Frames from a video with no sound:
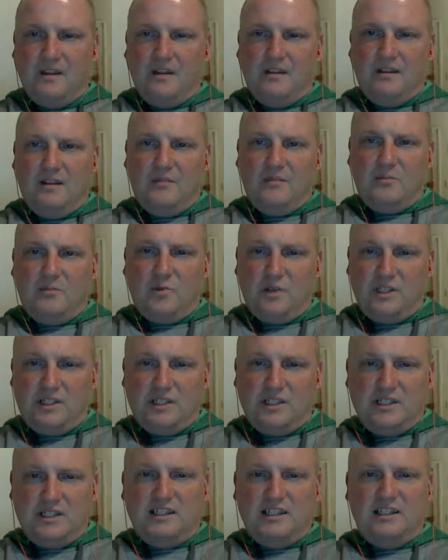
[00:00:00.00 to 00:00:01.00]

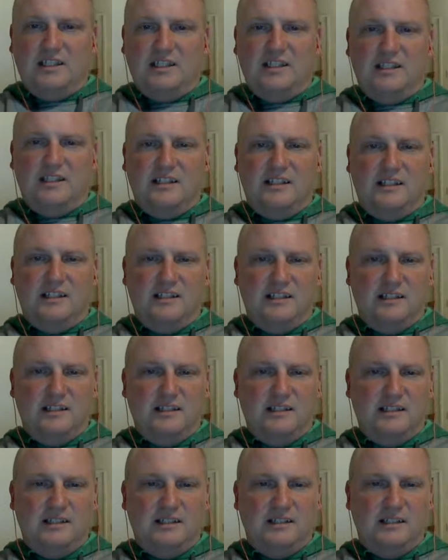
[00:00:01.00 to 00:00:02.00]
Princeton,
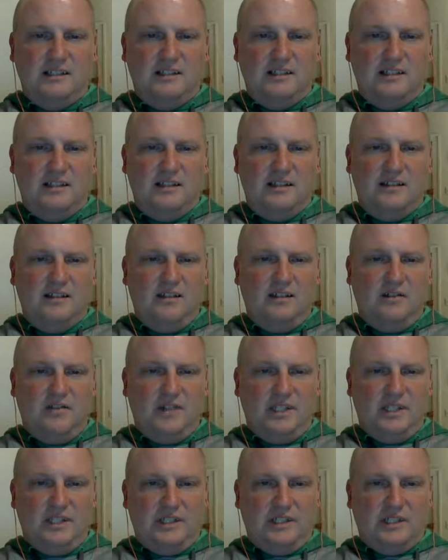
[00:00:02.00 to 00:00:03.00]

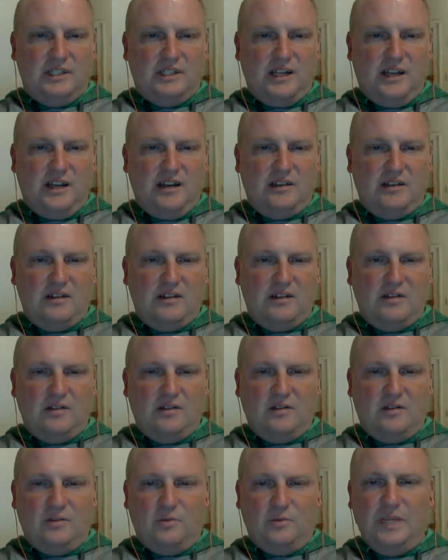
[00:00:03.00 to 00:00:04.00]
University of
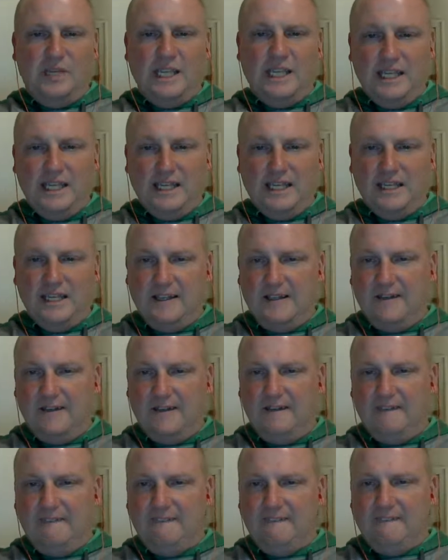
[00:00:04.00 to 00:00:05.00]
Chicago,
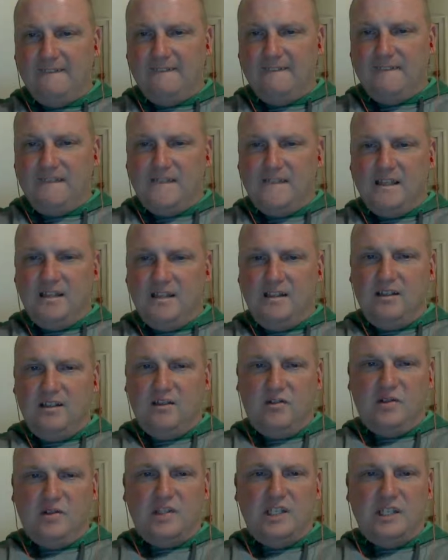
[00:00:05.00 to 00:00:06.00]
Penn,
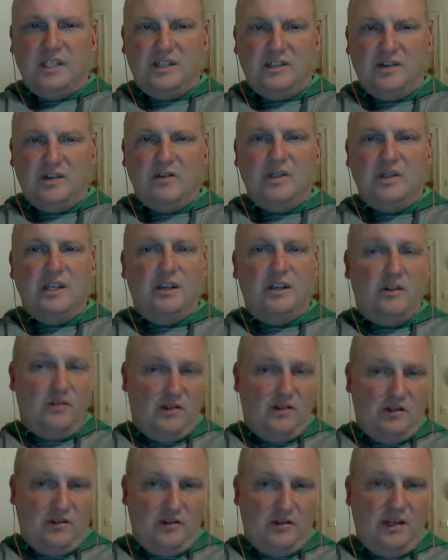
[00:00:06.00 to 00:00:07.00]
University of Tokyo,
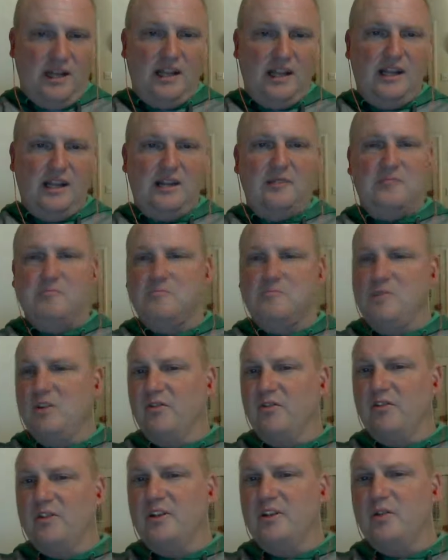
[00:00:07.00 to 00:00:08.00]
Notre Dame,
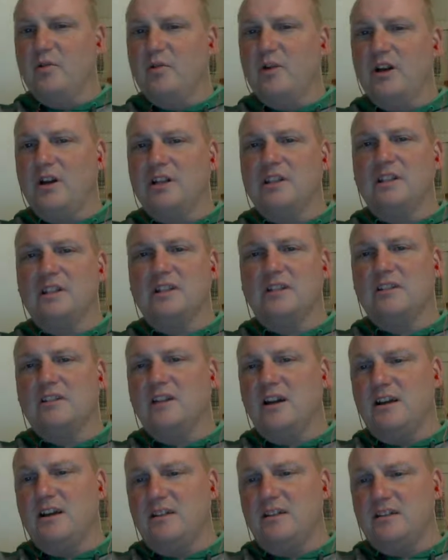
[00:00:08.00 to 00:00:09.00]
University of Washington,
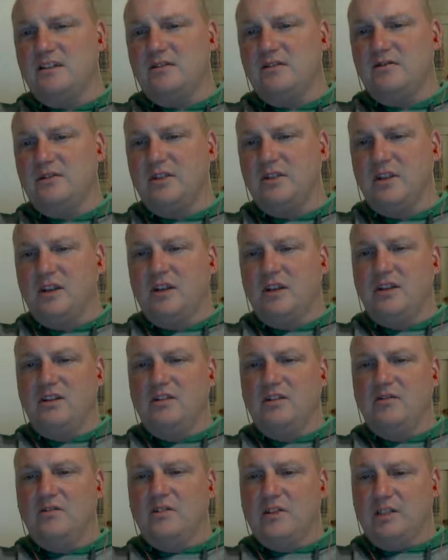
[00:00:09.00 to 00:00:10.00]
tons of
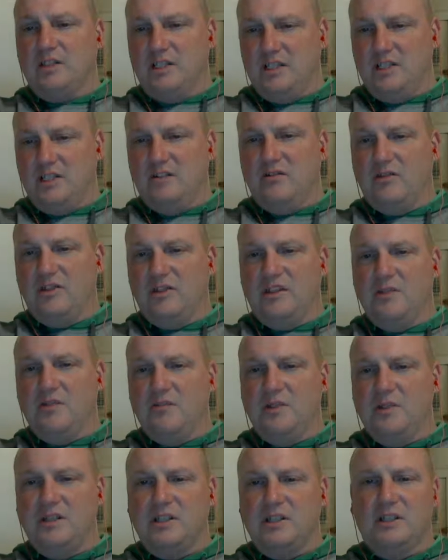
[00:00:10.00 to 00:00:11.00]
universities, University of
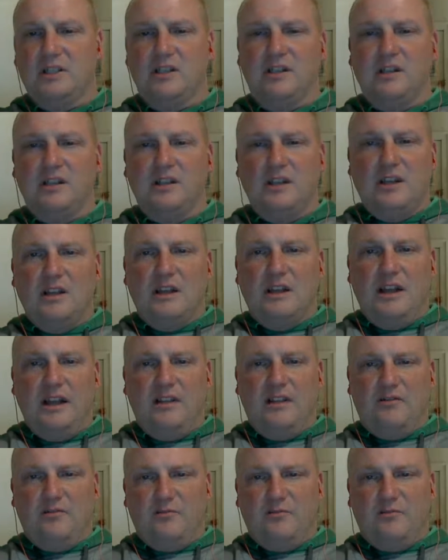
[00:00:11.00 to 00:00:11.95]
Michigan, have